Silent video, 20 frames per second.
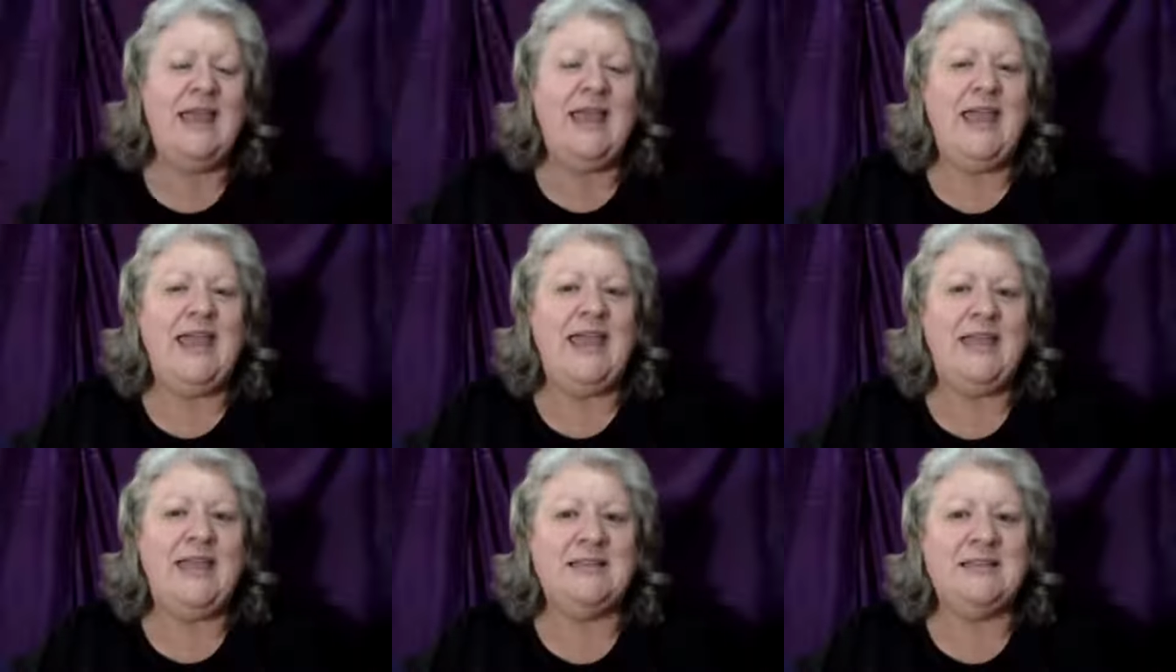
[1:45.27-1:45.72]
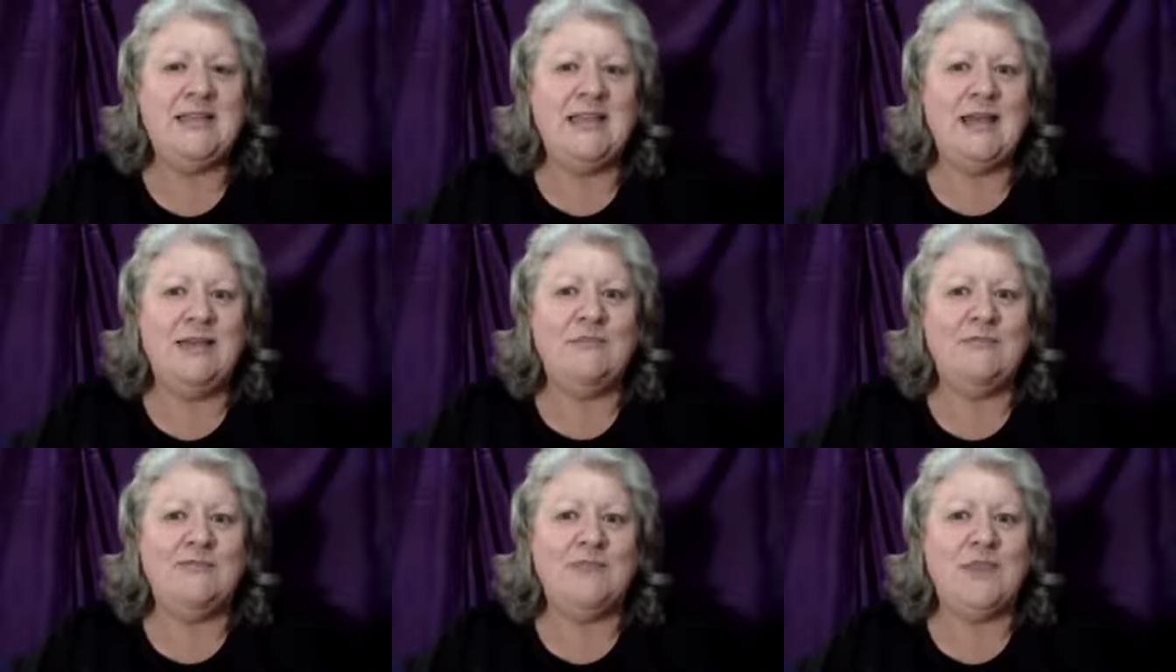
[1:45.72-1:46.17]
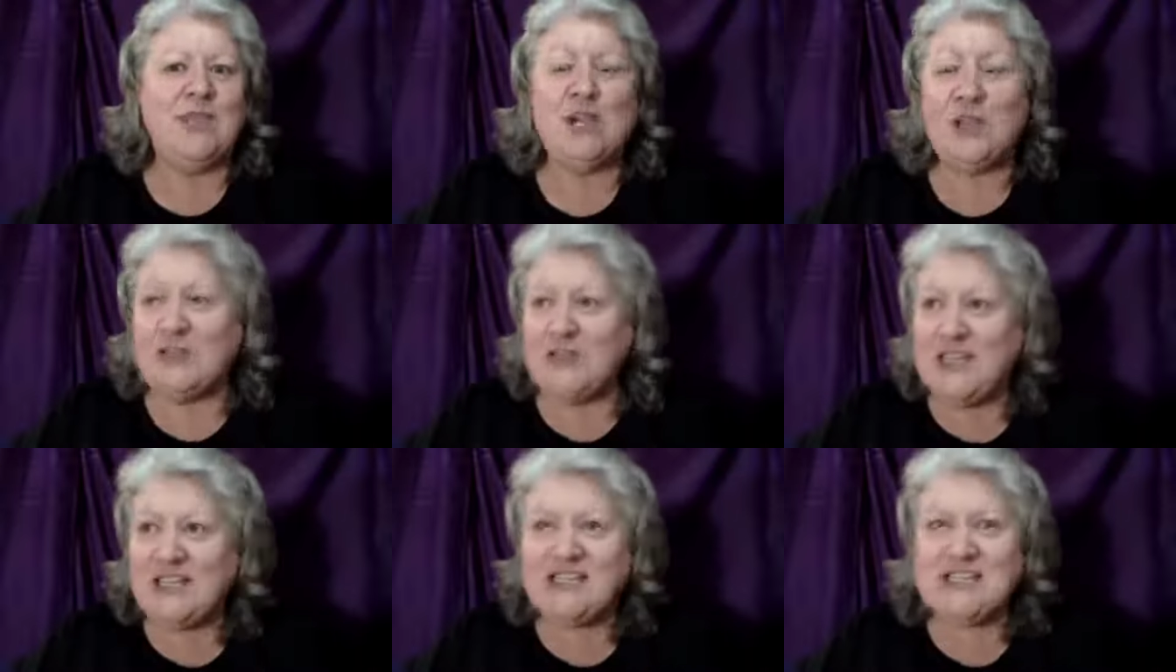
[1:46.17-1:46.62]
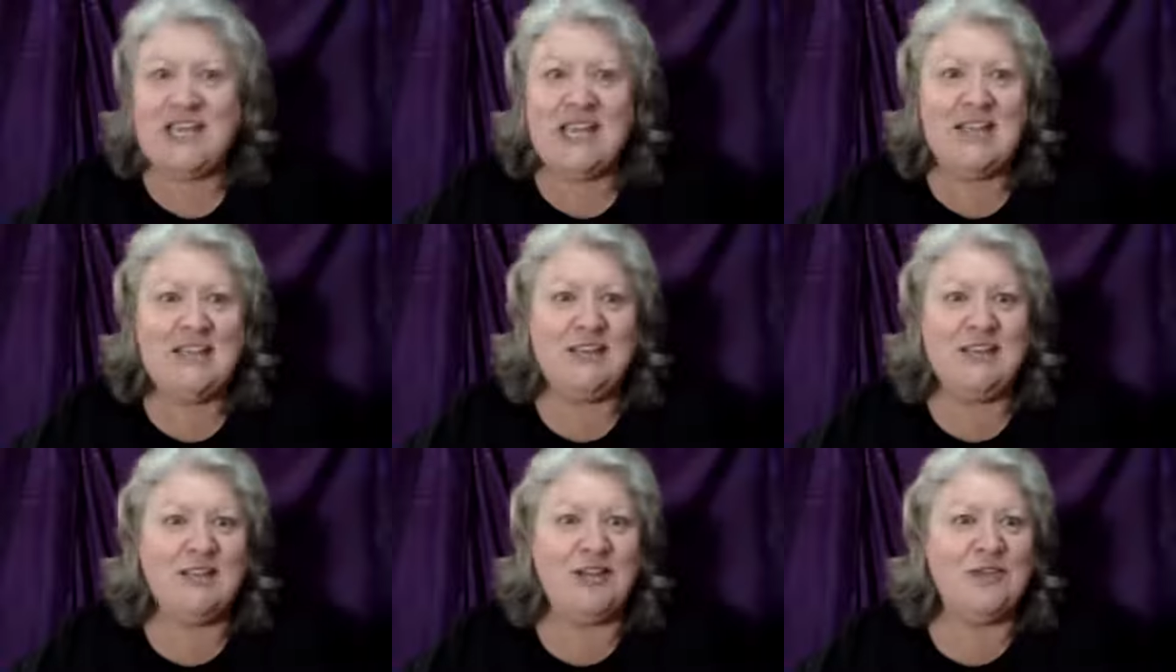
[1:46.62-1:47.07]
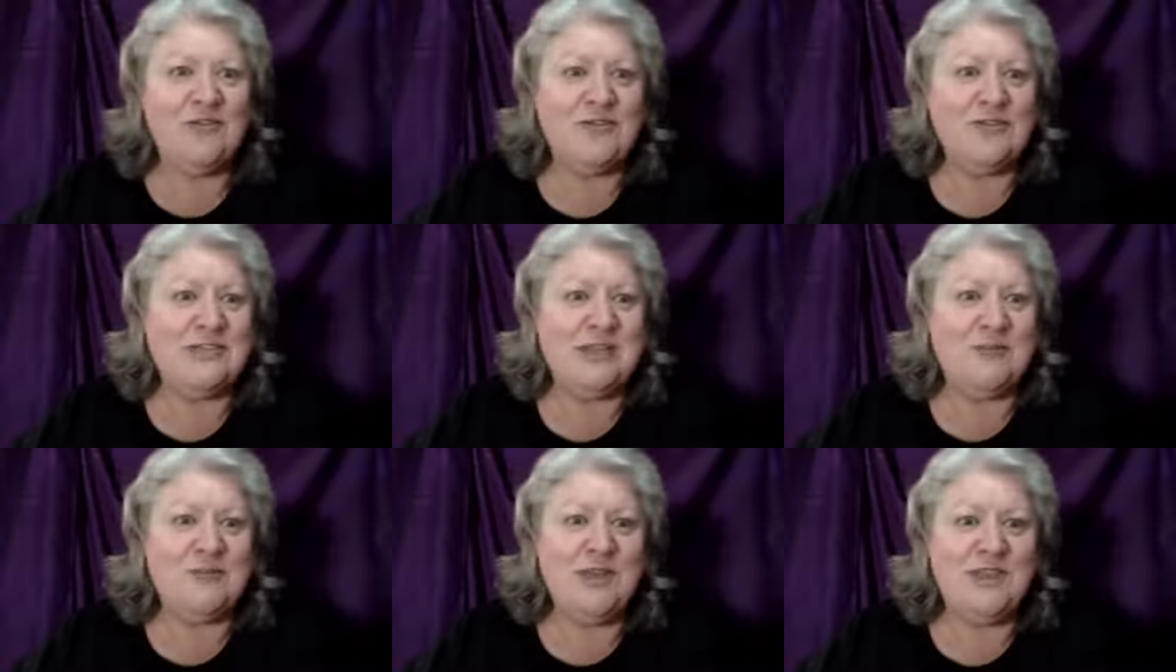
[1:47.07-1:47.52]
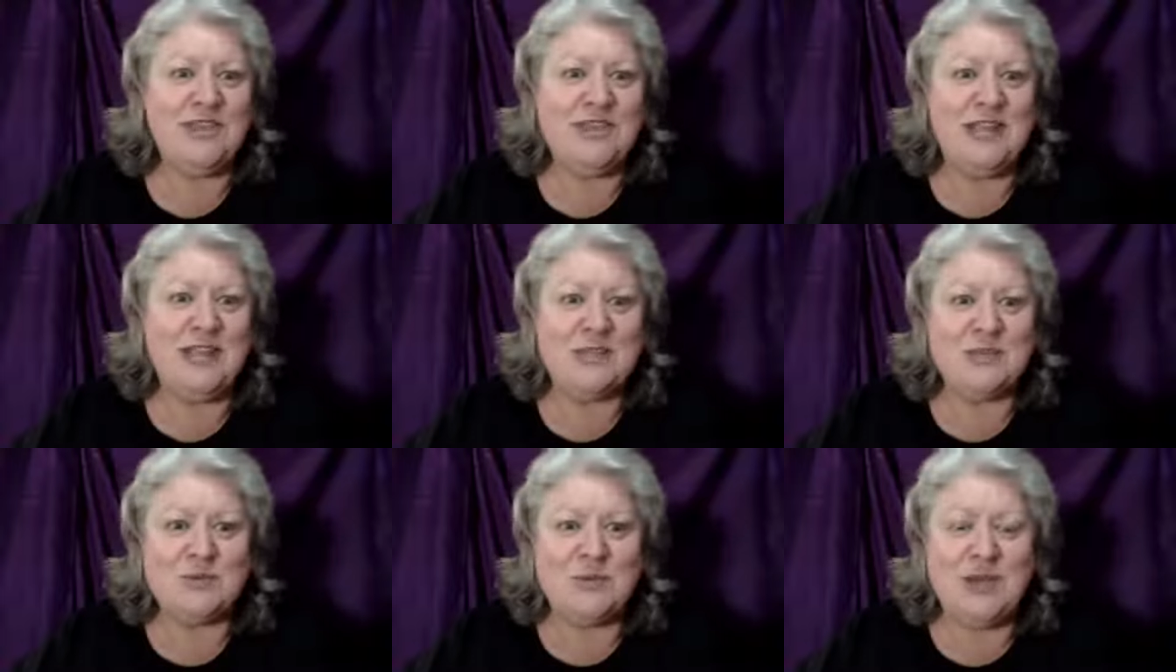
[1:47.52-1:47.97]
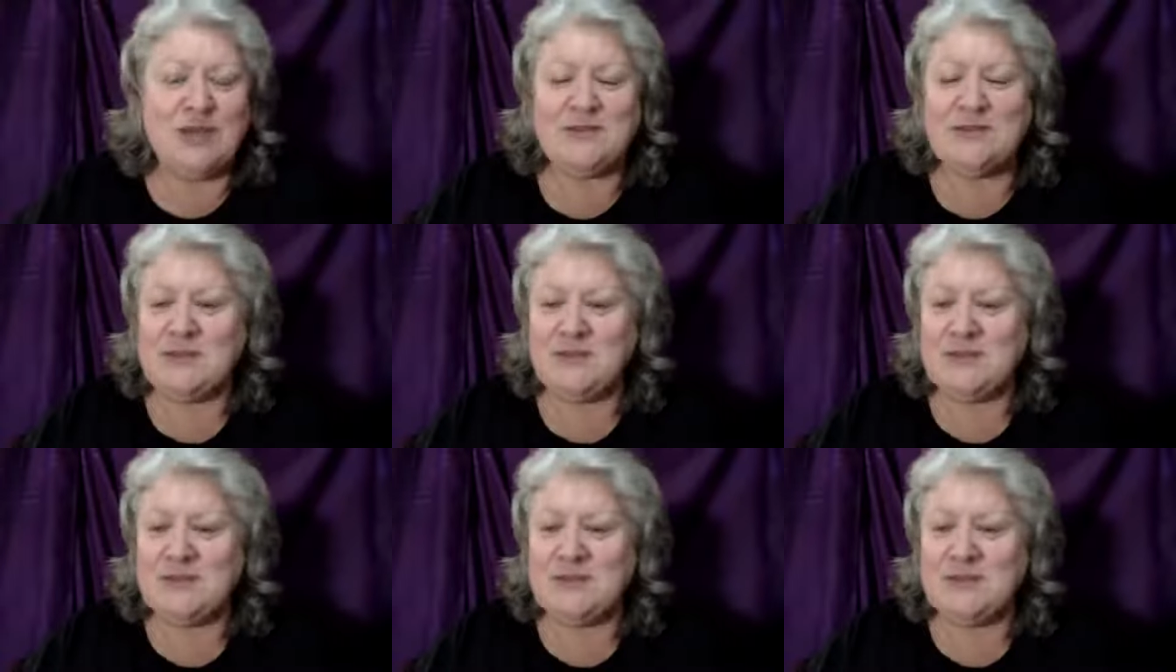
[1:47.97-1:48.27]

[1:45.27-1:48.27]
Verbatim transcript: and um, I got that done over and done with as well.